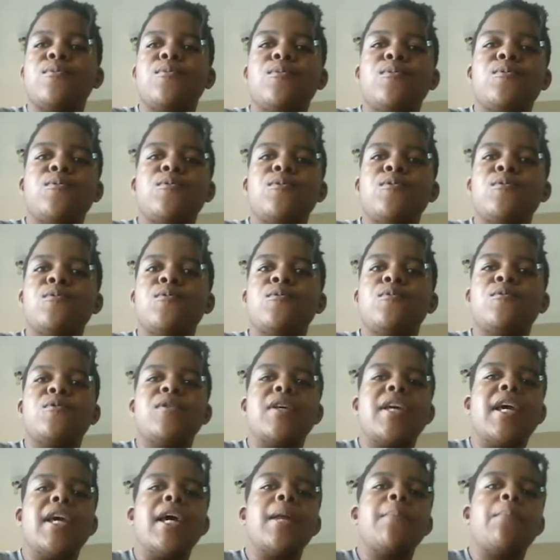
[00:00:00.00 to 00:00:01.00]
to, to, to,
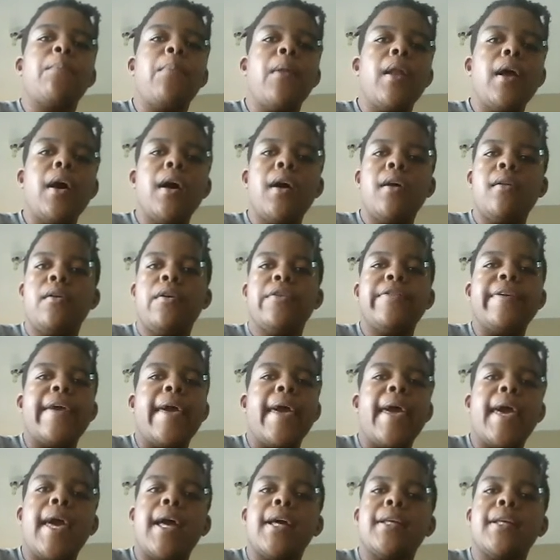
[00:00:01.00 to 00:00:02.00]
to get blood on your
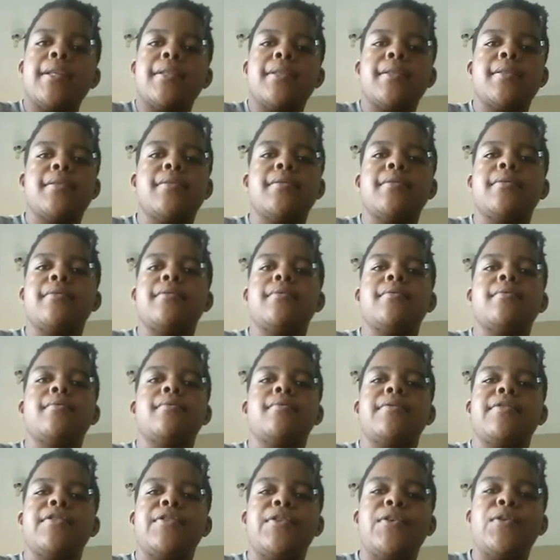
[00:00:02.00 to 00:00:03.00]
hands,
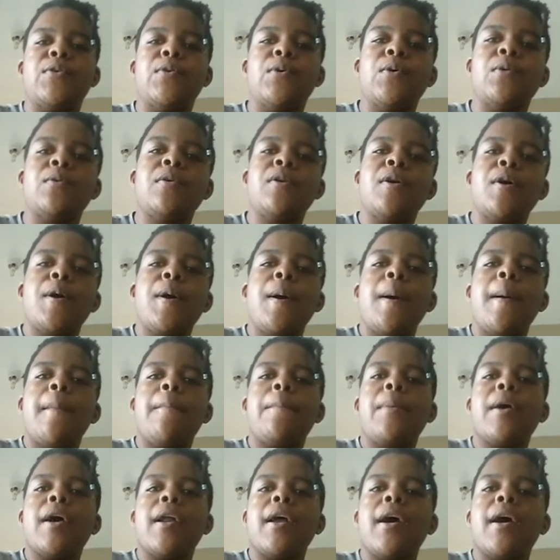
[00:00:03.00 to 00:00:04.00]
you know.
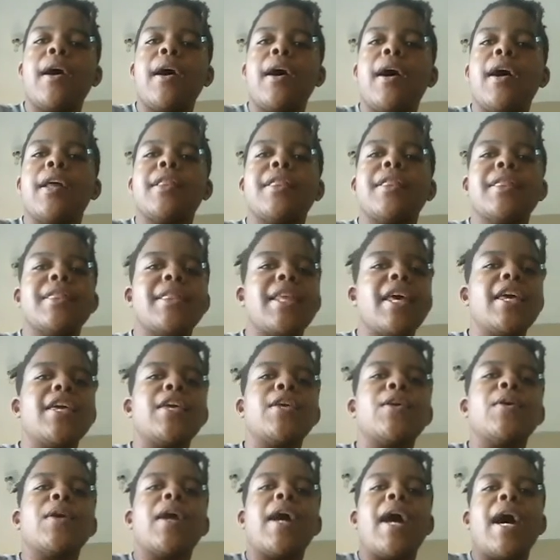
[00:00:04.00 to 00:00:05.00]
But uh,
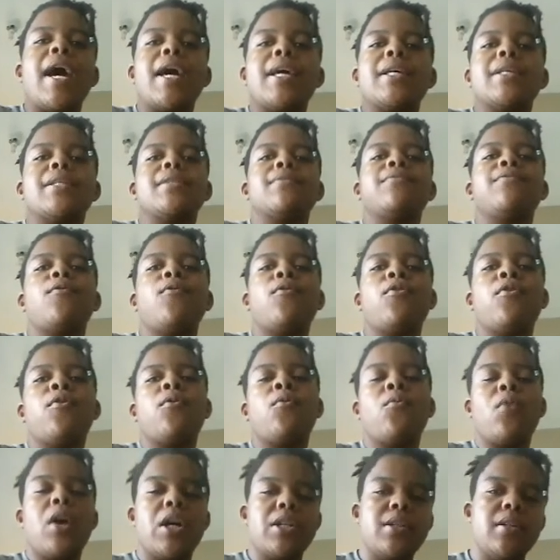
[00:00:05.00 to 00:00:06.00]
thank you guys
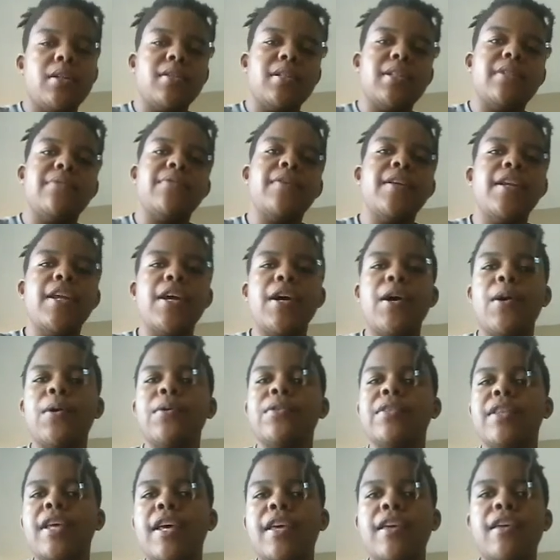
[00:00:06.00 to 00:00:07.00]
for watching this
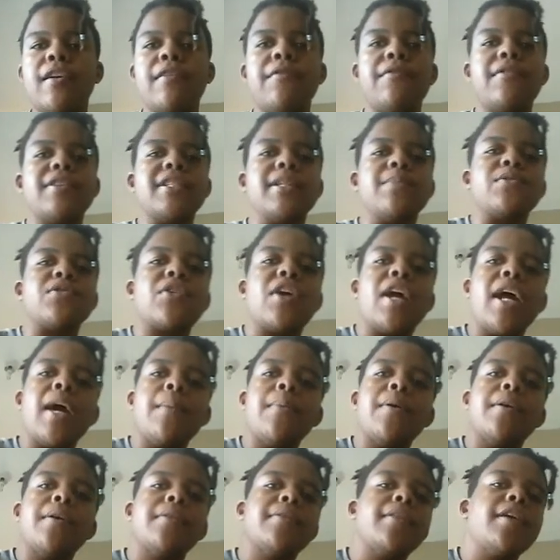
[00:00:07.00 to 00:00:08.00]
video. Thank you for
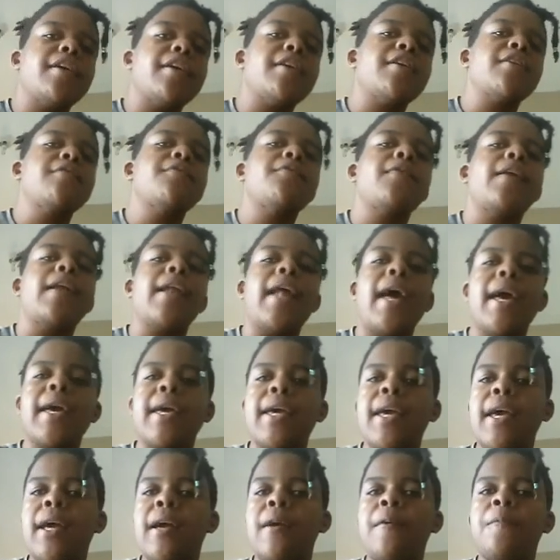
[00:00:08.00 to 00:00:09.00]
subscribing. Thank you for
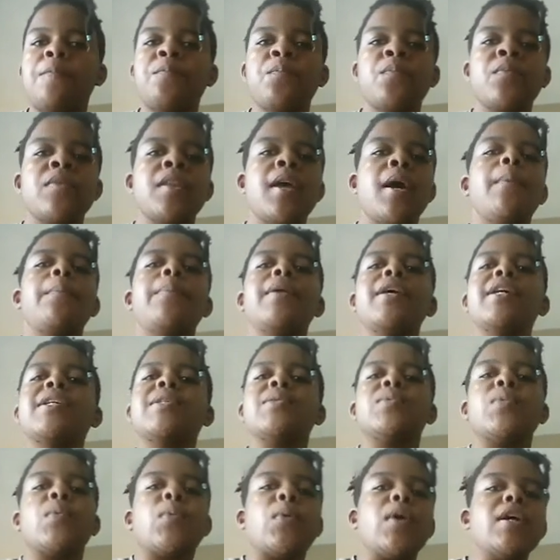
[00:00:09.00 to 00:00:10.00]
liking.
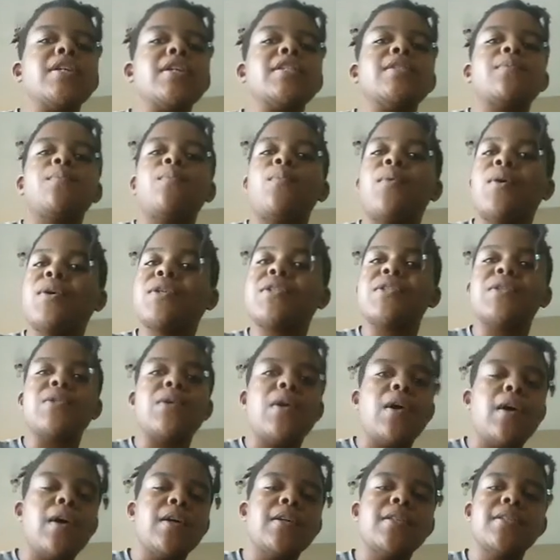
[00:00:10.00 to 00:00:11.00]
Please request more
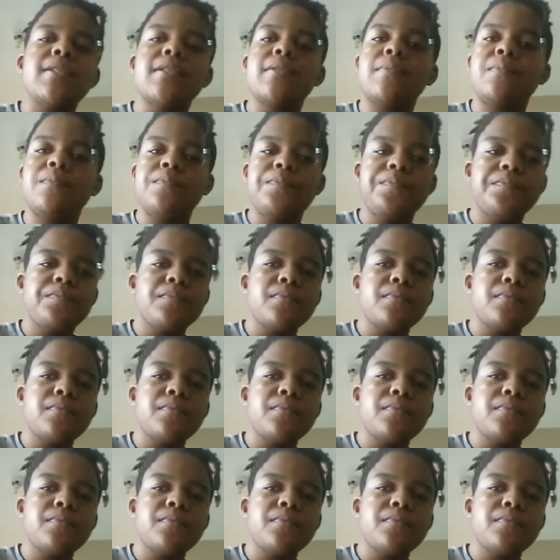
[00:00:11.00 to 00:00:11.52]
songs,